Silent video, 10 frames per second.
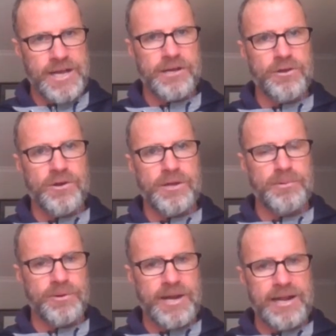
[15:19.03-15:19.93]
young guy
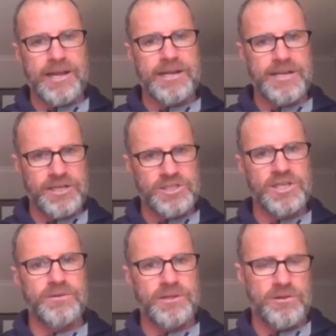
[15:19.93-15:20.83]
at Port Adelaide
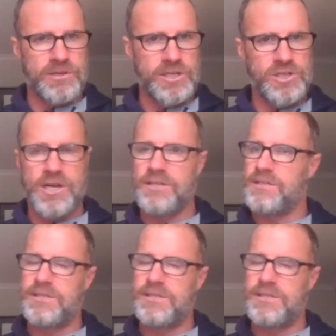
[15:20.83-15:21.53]
next year in Lachie Jones.